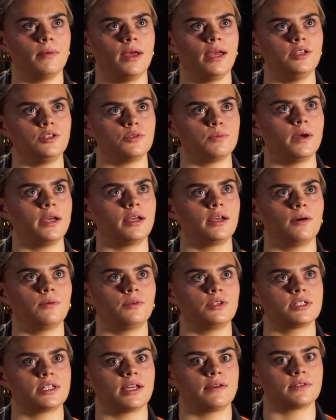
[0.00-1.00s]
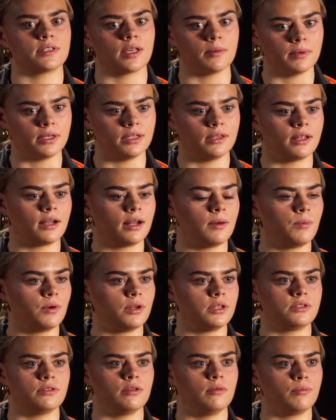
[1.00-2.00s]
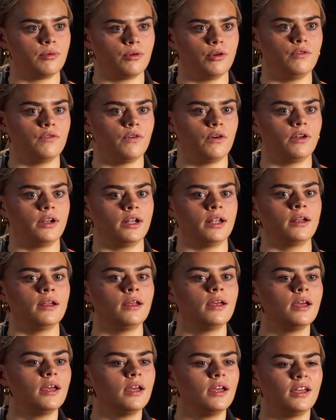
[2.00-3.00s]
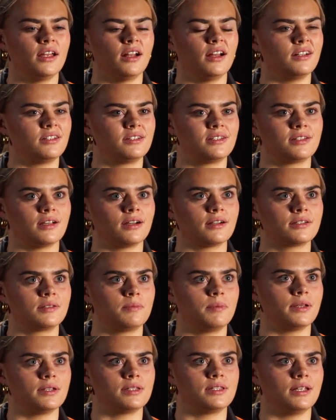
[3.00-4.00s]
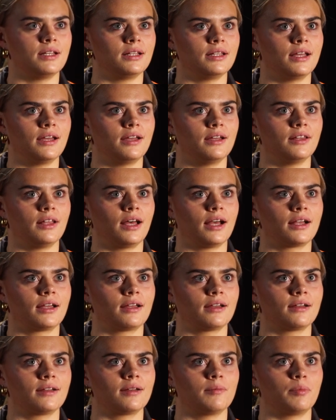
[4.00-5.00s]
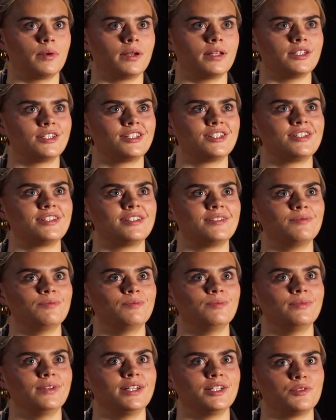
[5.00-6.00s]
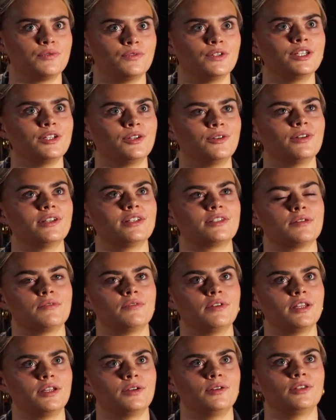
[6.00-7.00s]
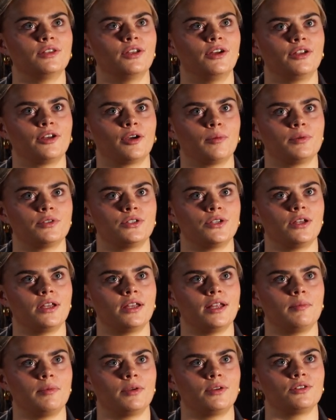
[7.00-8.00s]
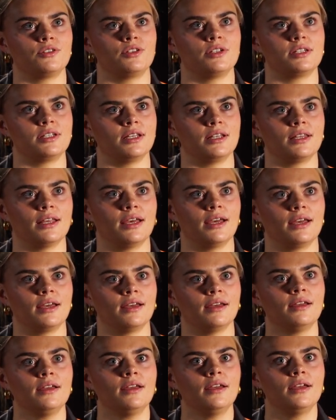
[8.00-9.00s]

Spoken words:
each week I would just have something that I wanted to improve on, and you know, it sucks a bit sitting there, like, but it's really good, it's a really good learning opportunity, because you sit there,